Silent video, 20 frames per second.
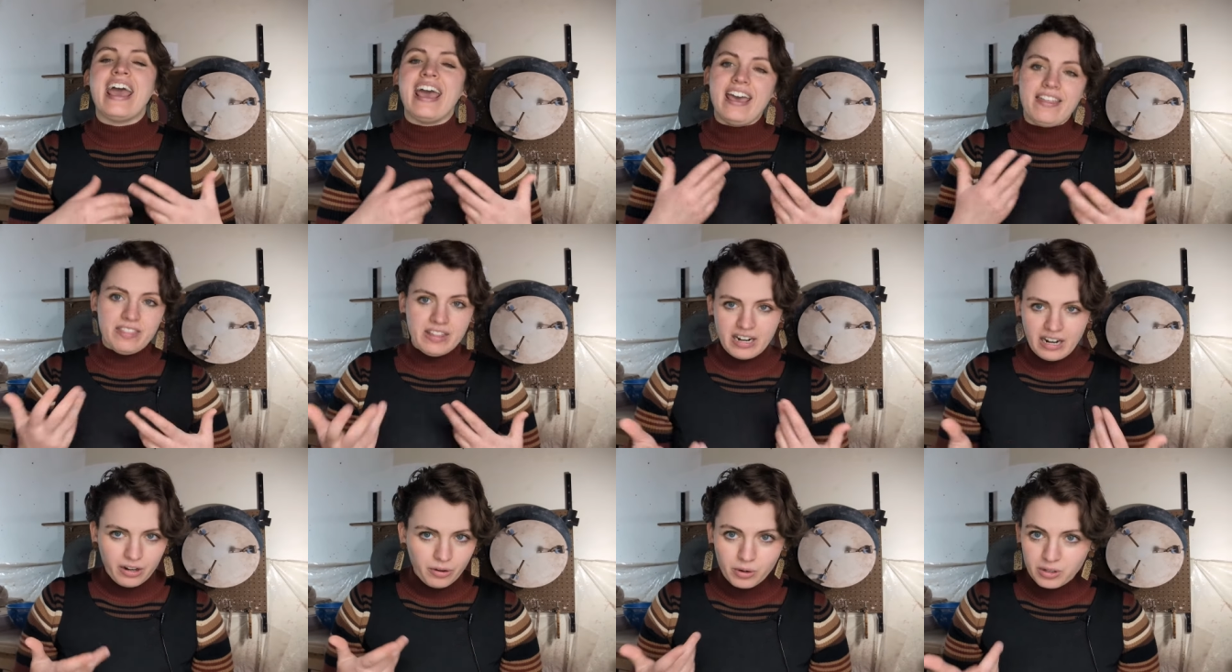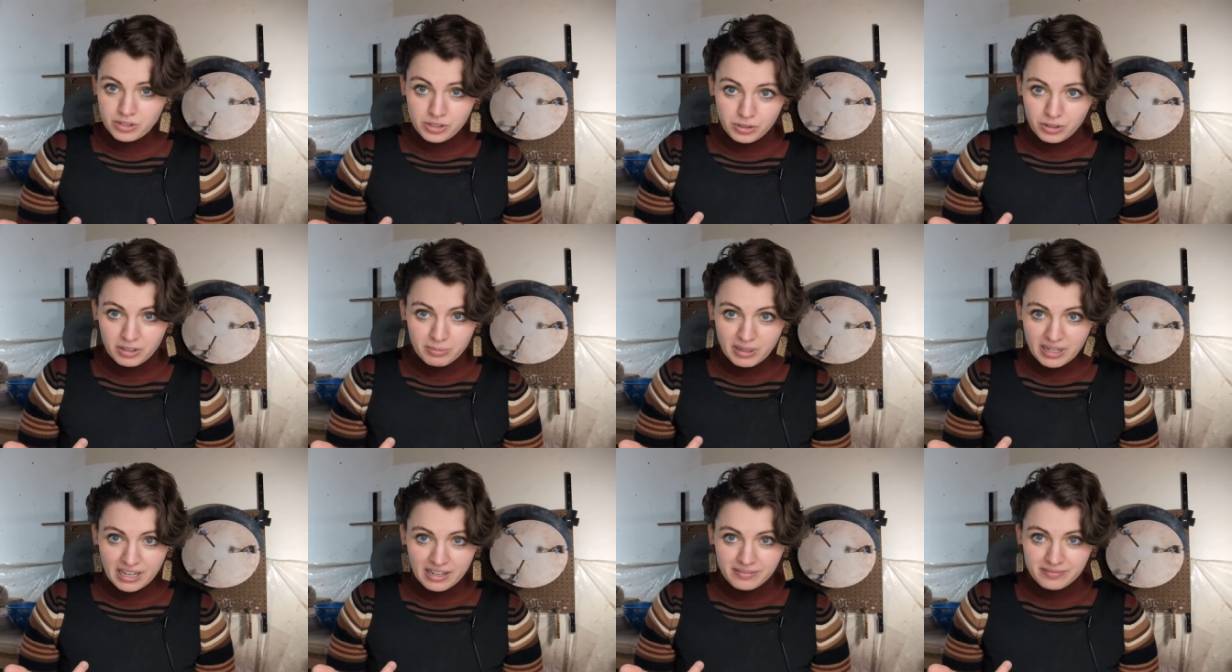and then I always do them
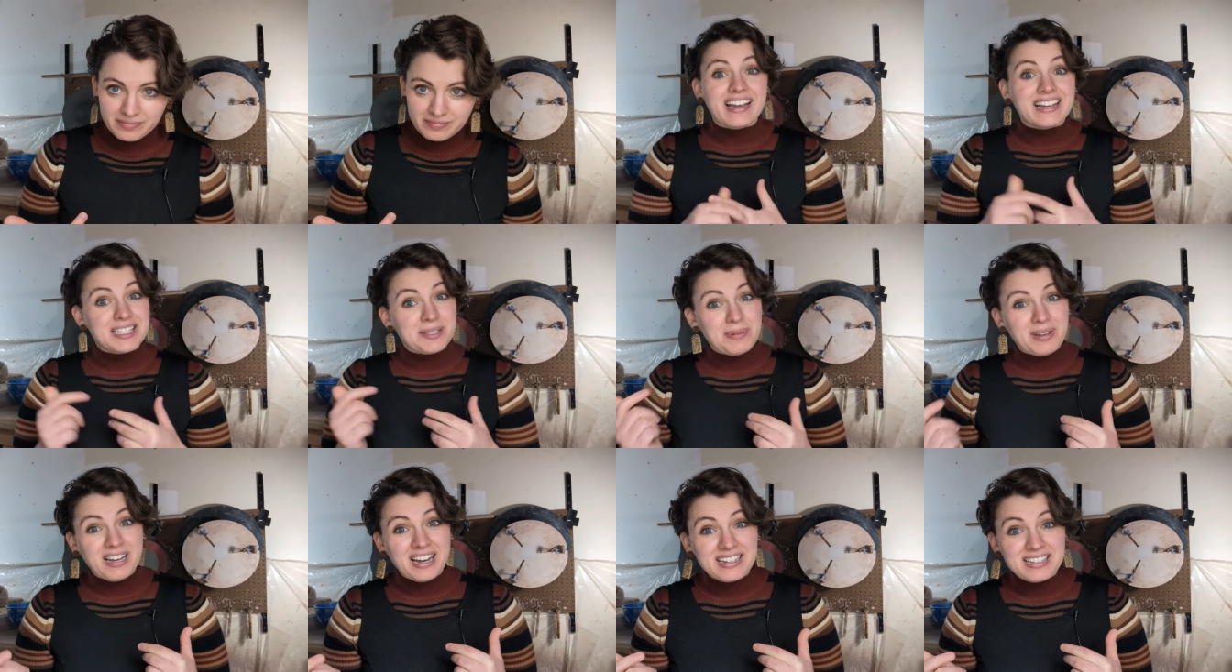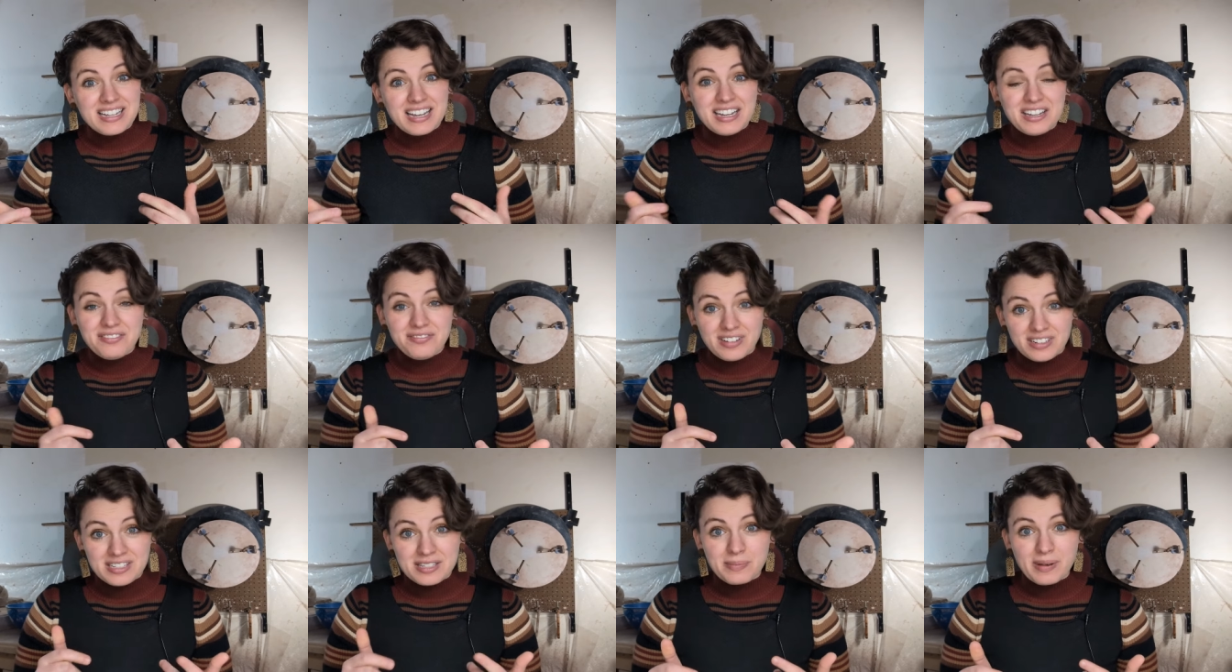again. It's because I
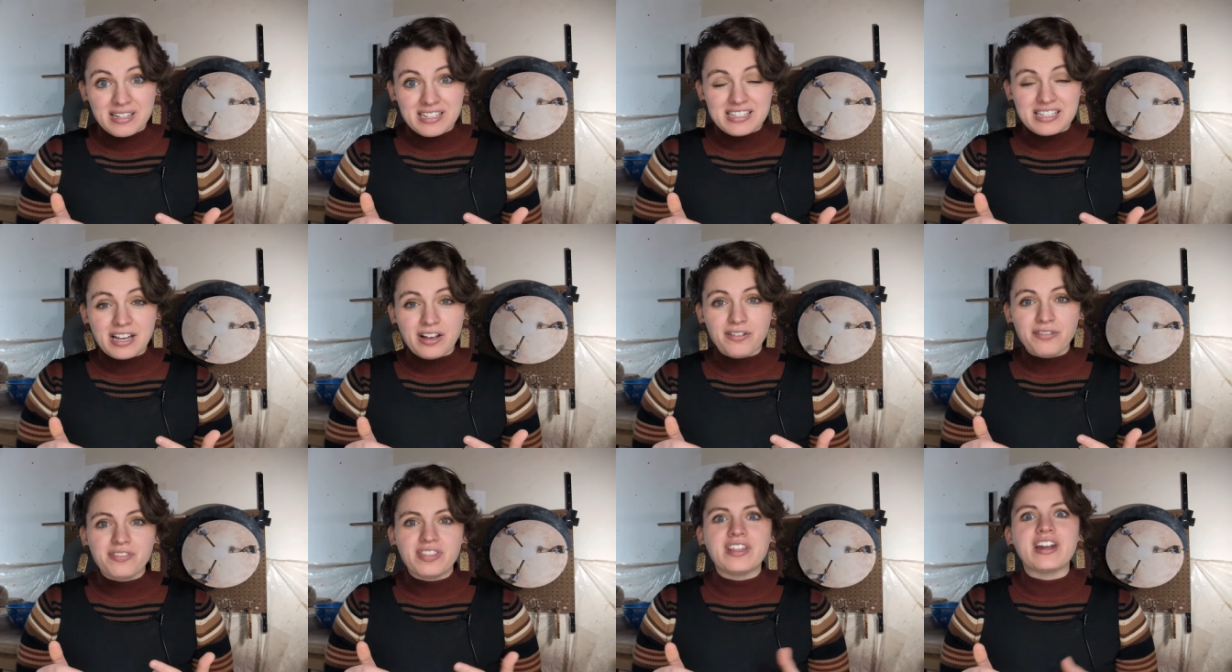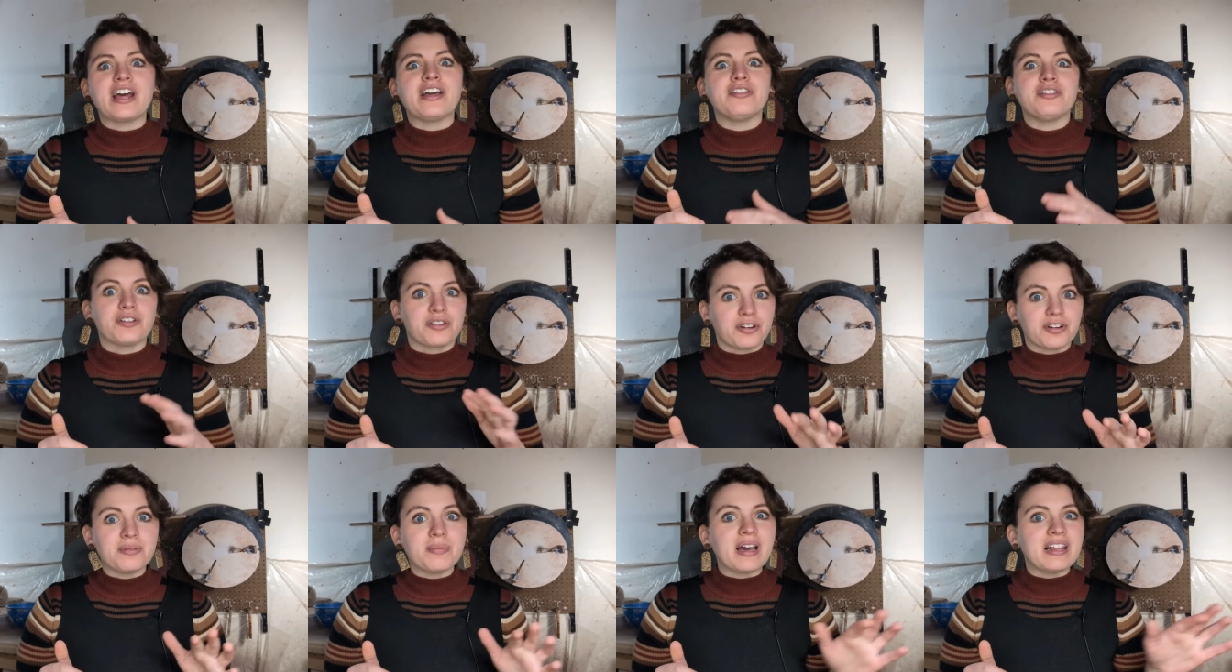convinced myself that I
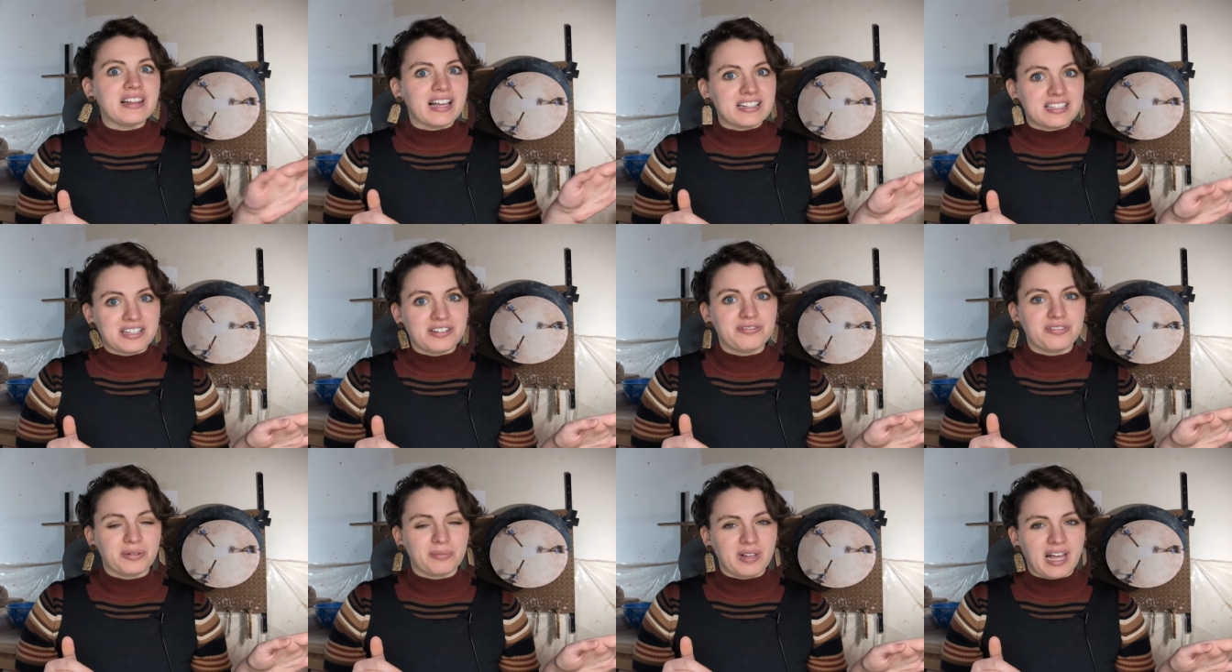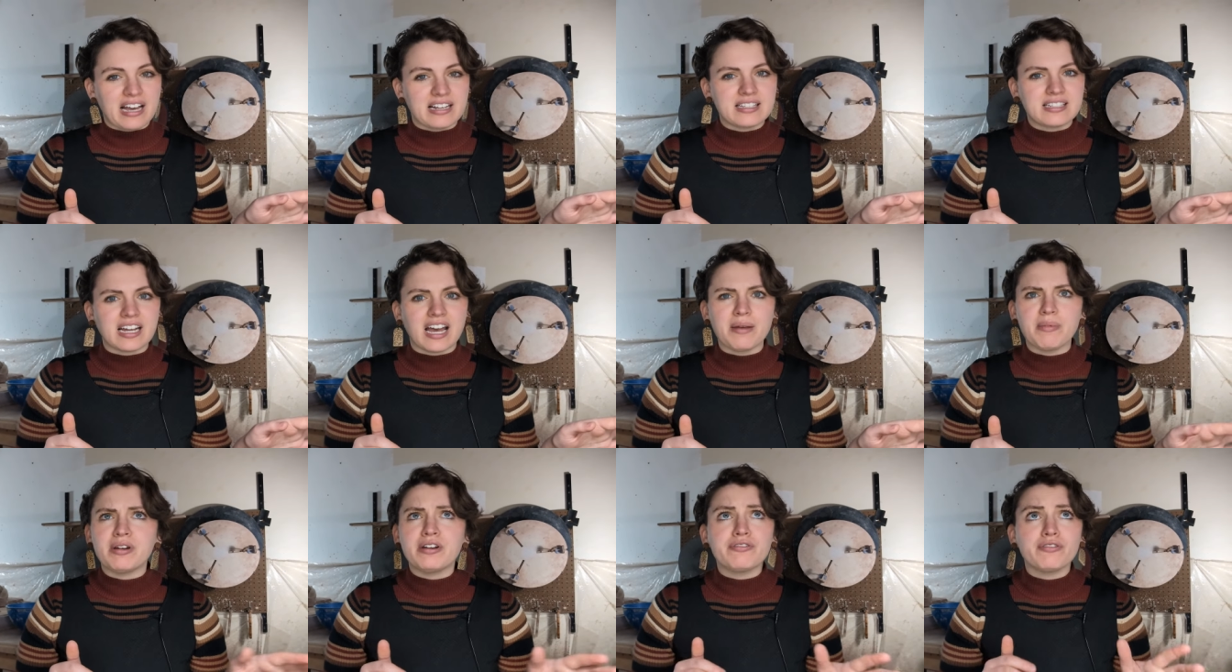learned my lesson from last
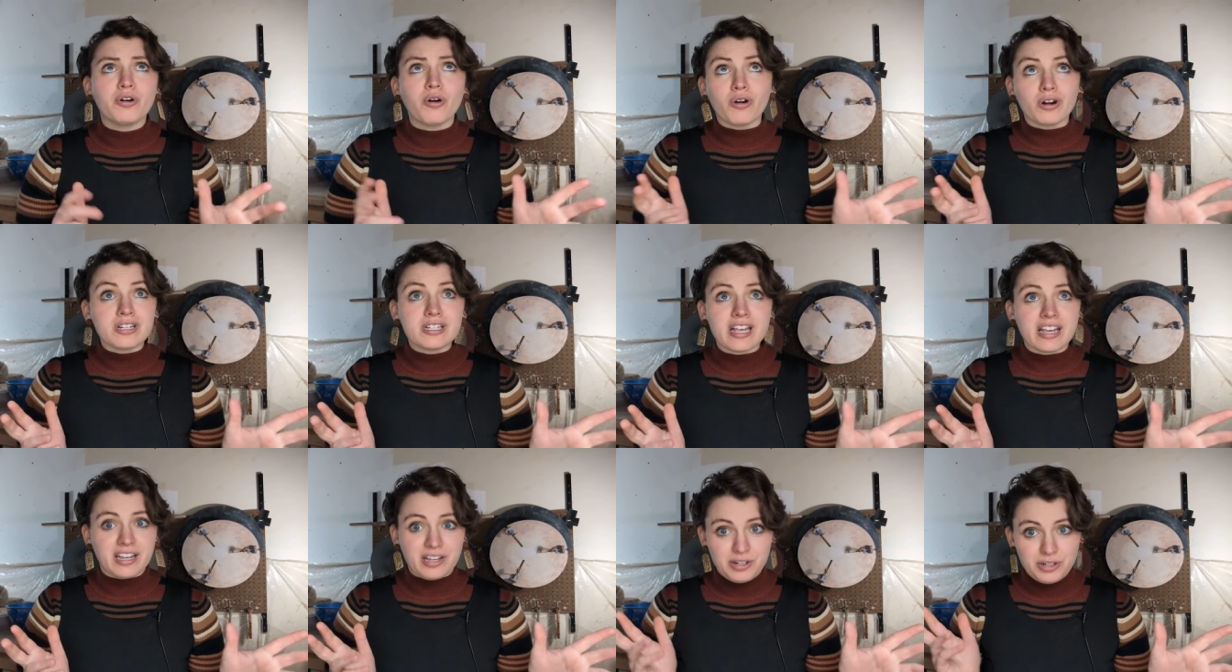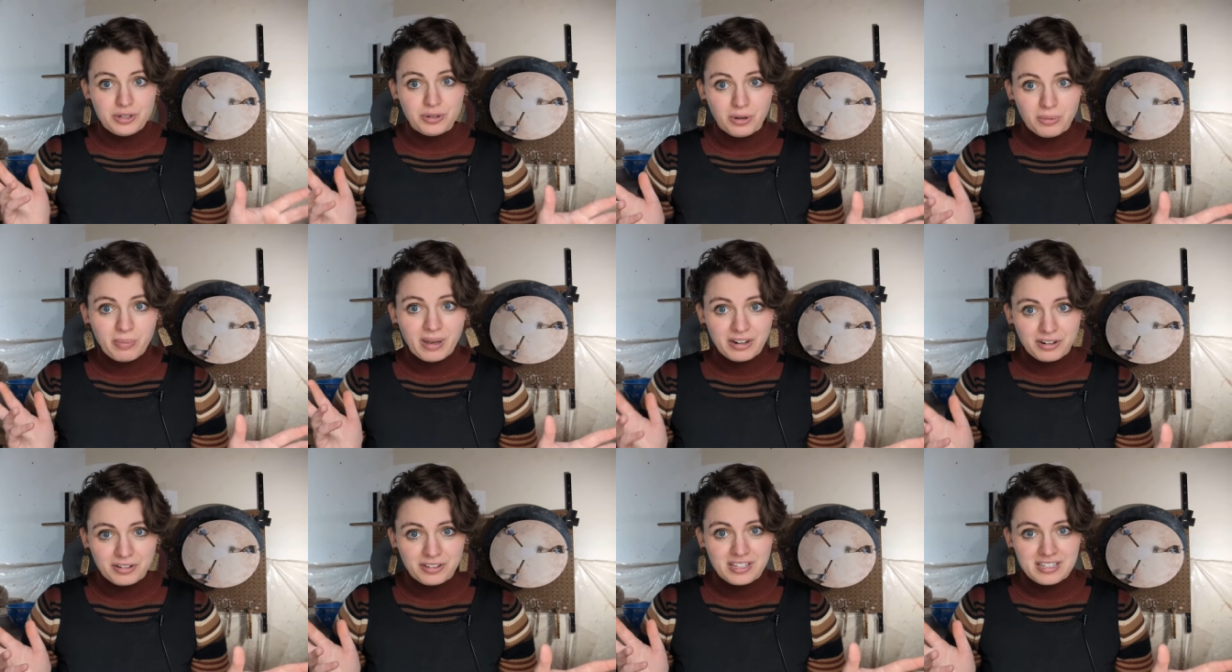time, and of course I can do it
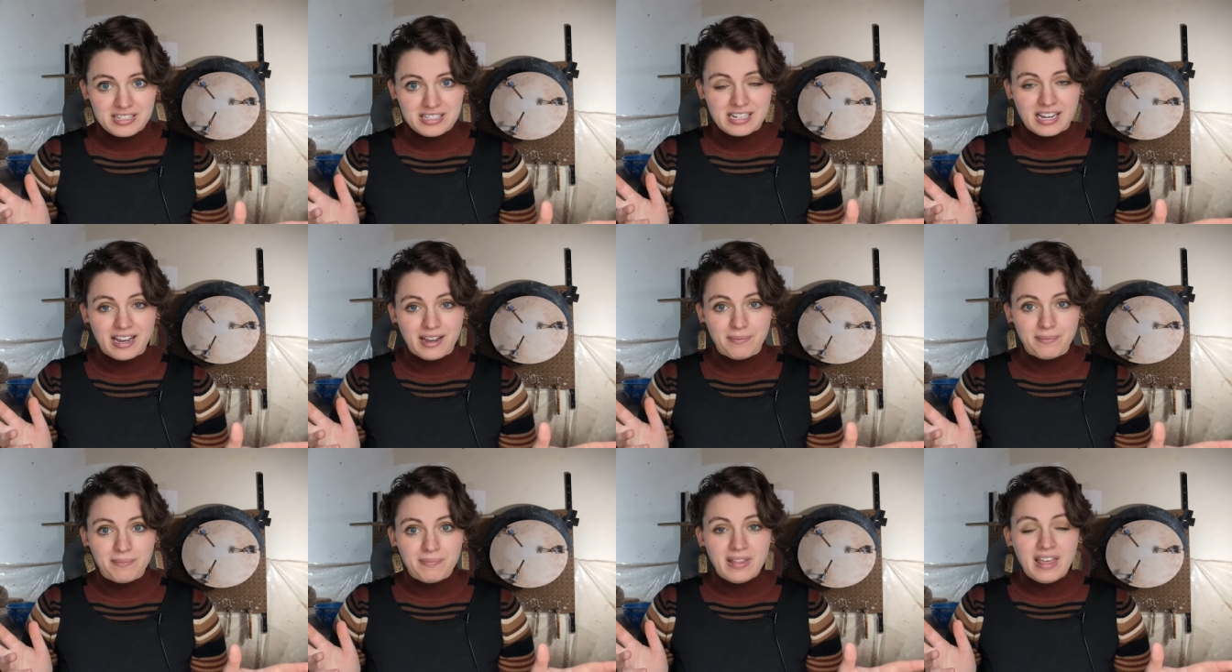better this time.